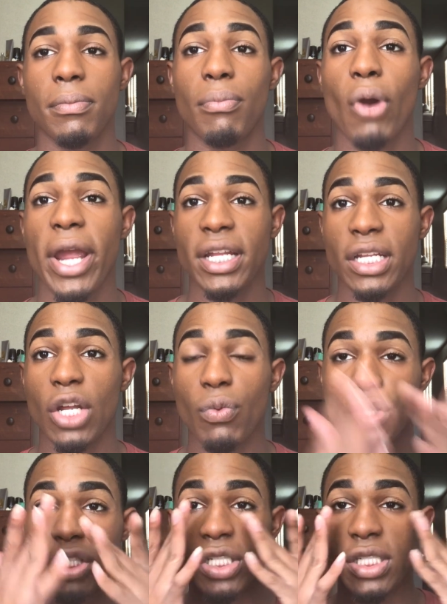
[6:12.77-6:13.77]
brighten it up
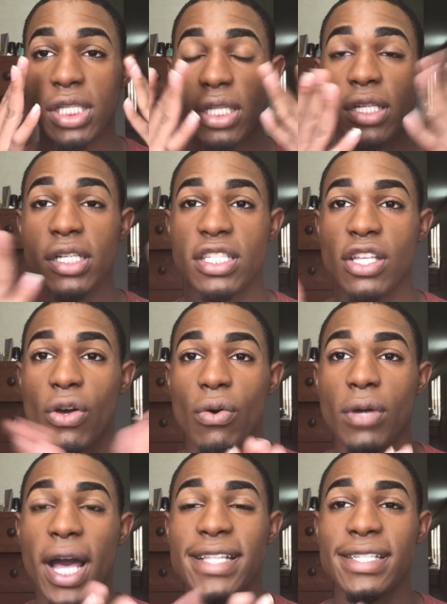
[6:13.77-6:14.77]
with your concealer.
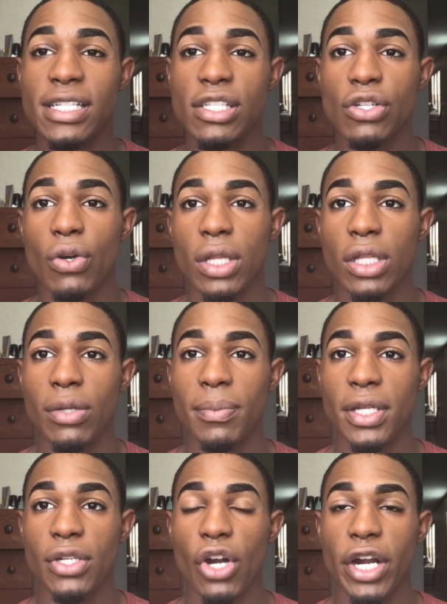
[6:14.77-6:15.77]
So I tend to go a little
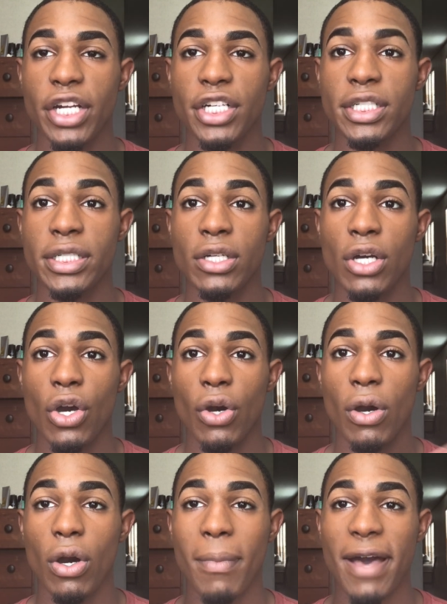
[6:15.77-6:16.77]
bit darker
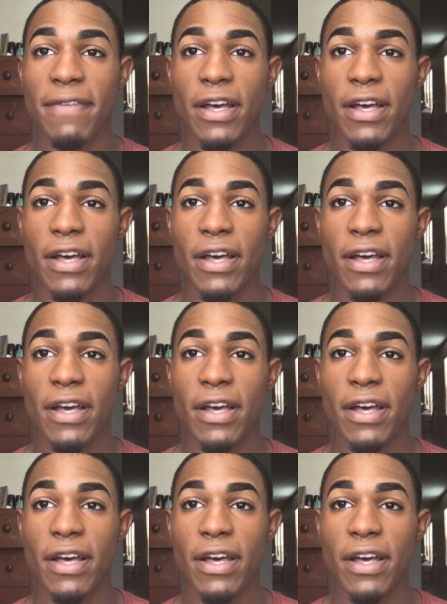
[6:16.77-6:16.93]
on my